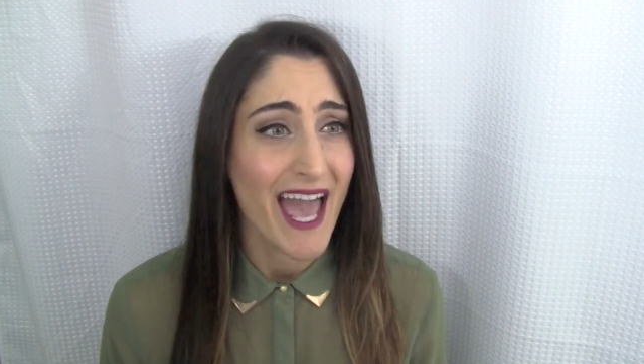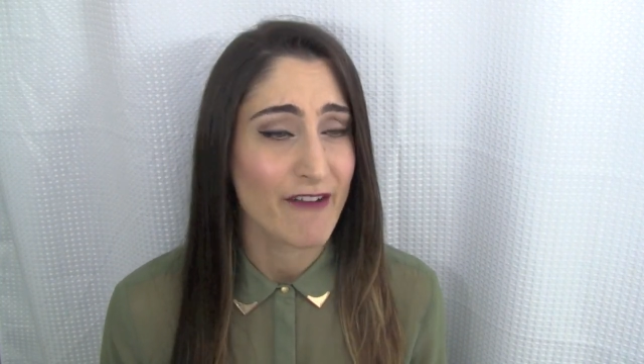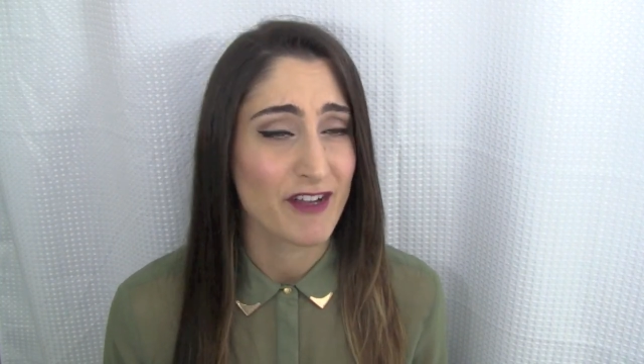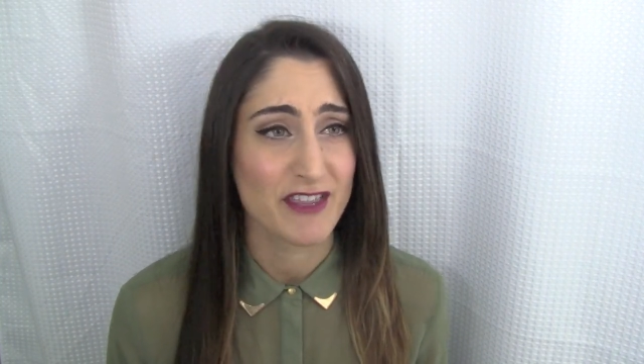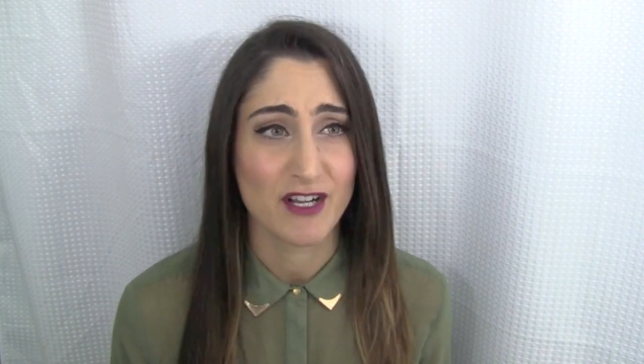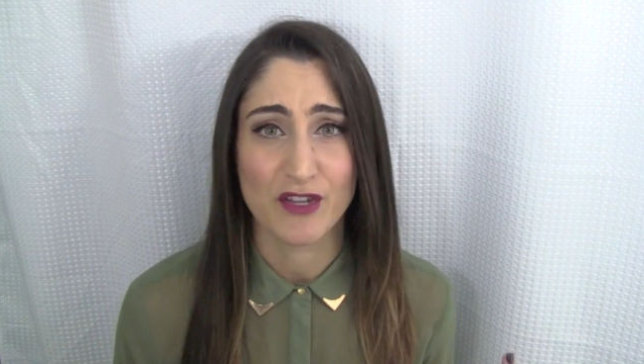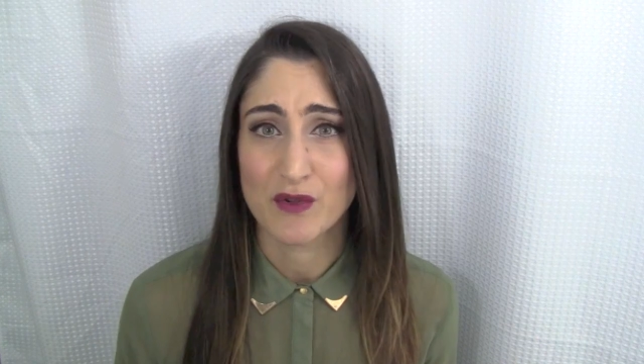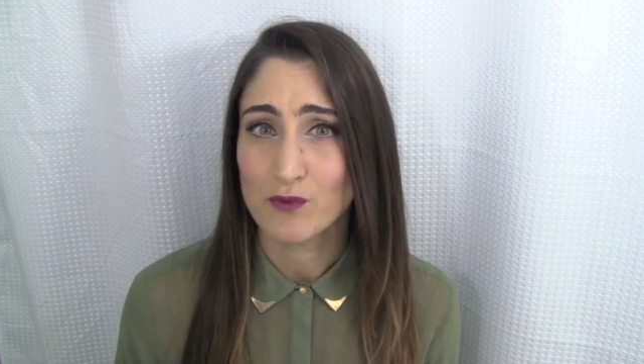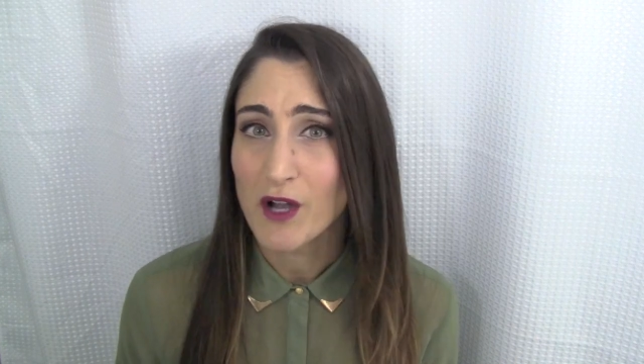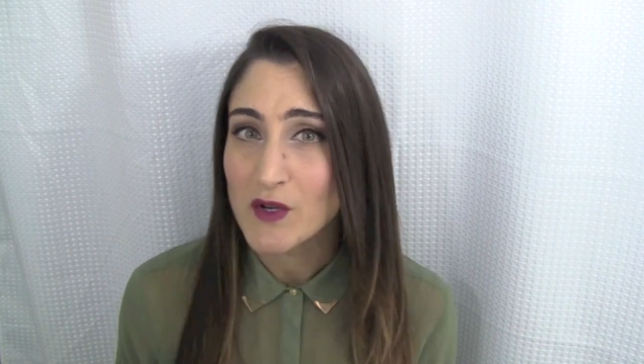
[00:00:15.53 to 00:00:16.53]
everything on
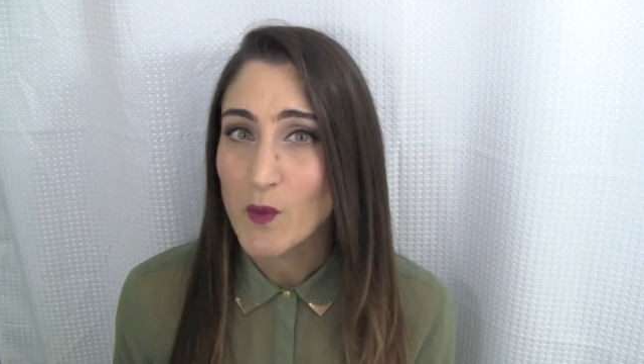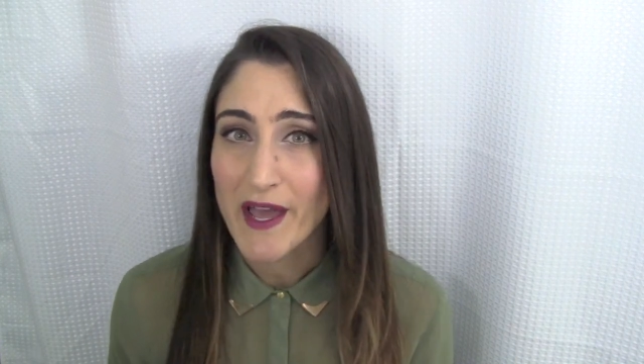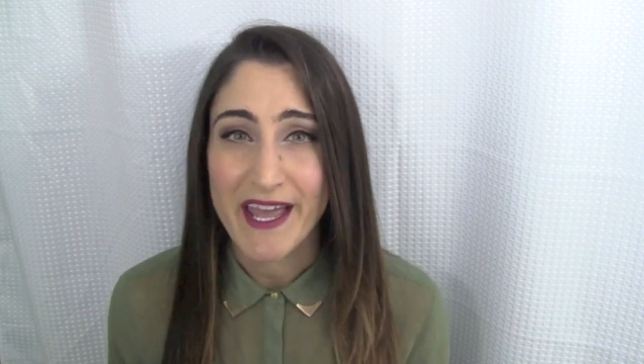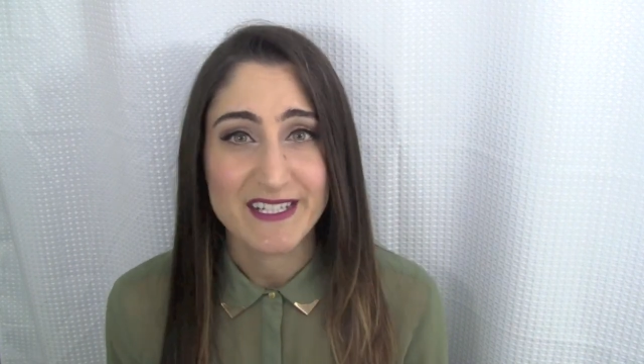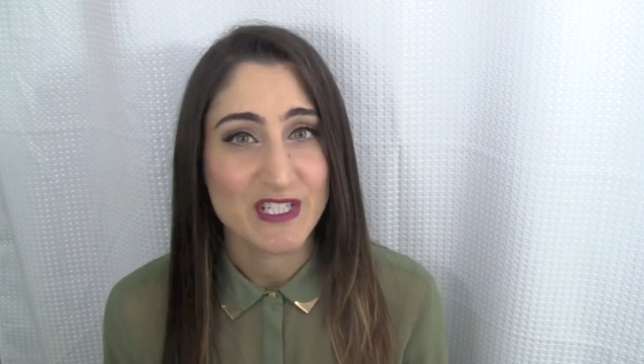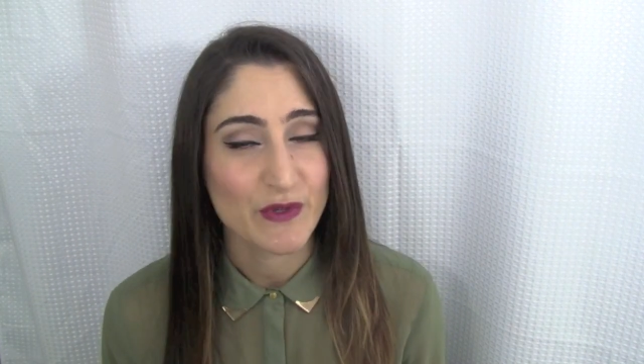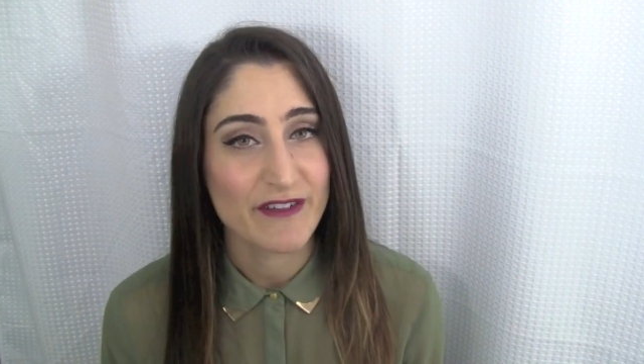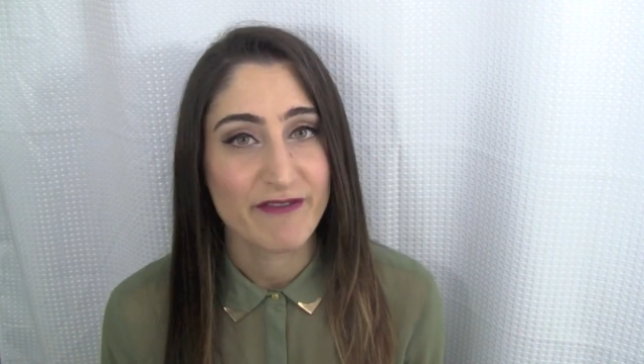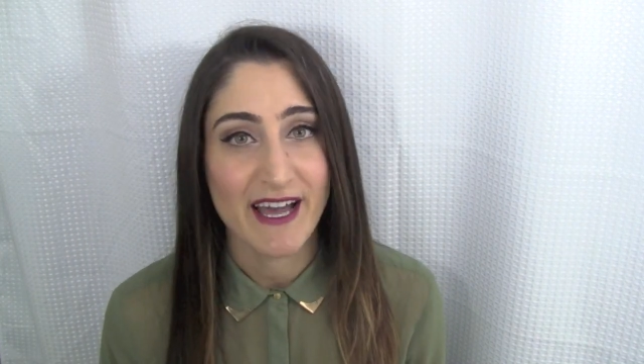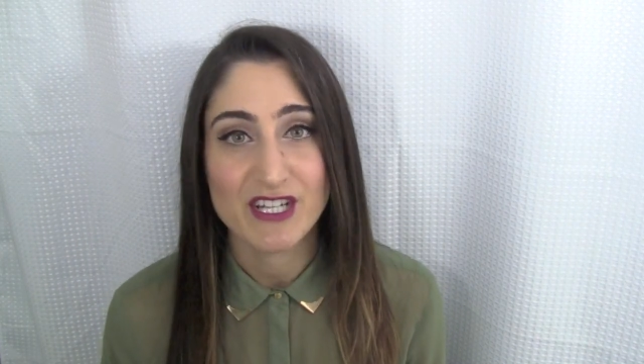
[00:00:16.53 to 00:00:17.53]
the runway,
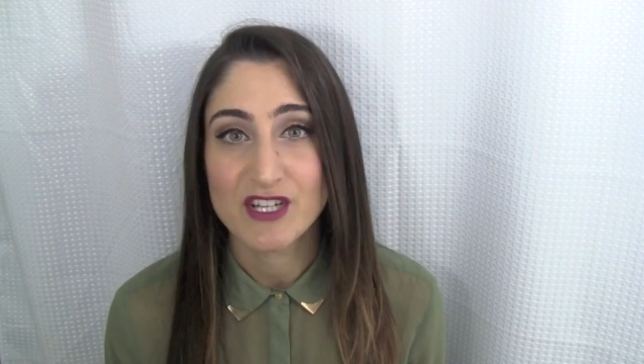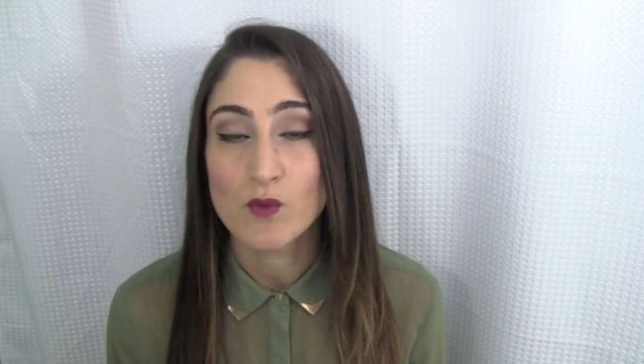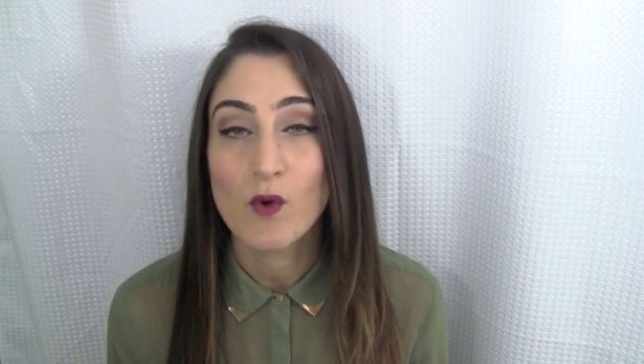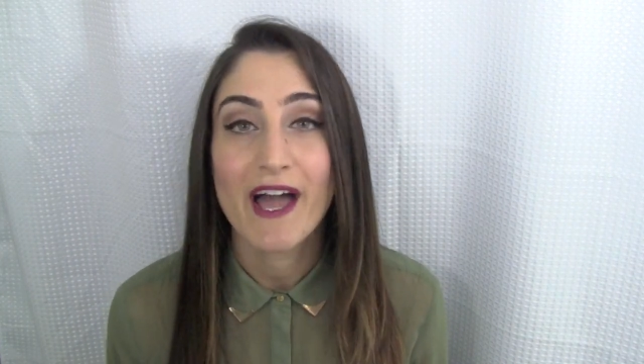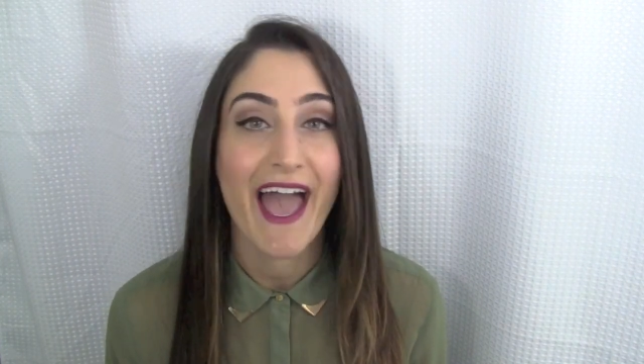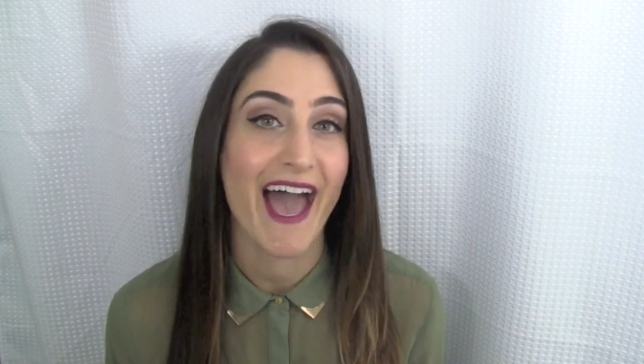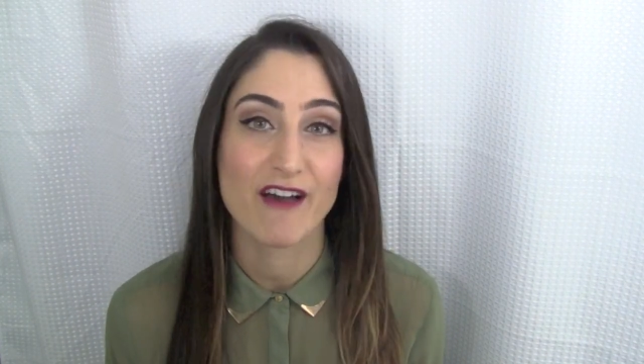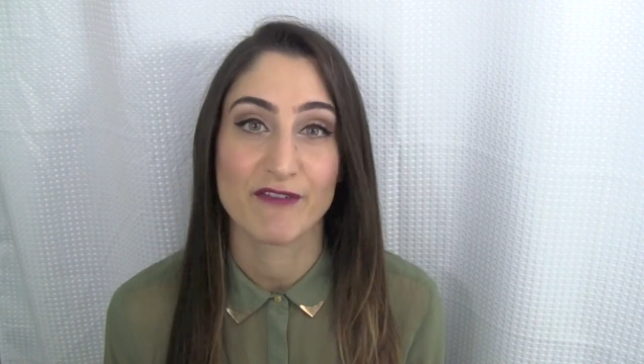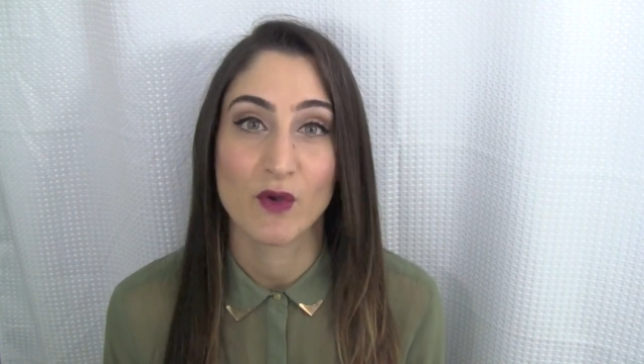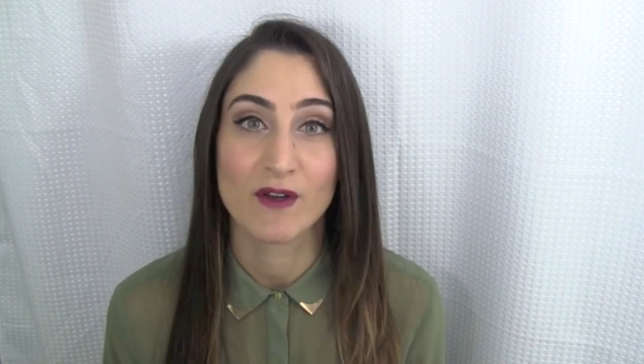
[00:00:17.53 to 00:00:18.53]
street fashion, what
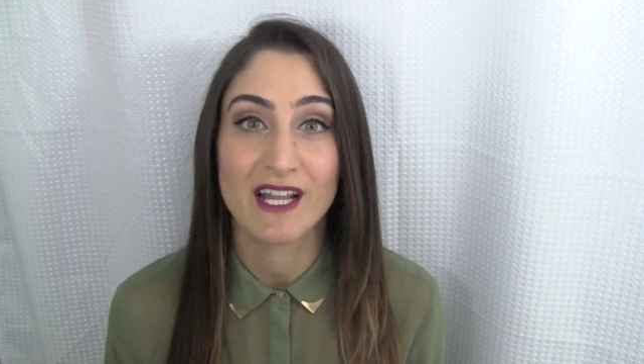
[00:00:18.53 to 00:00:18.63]
have you.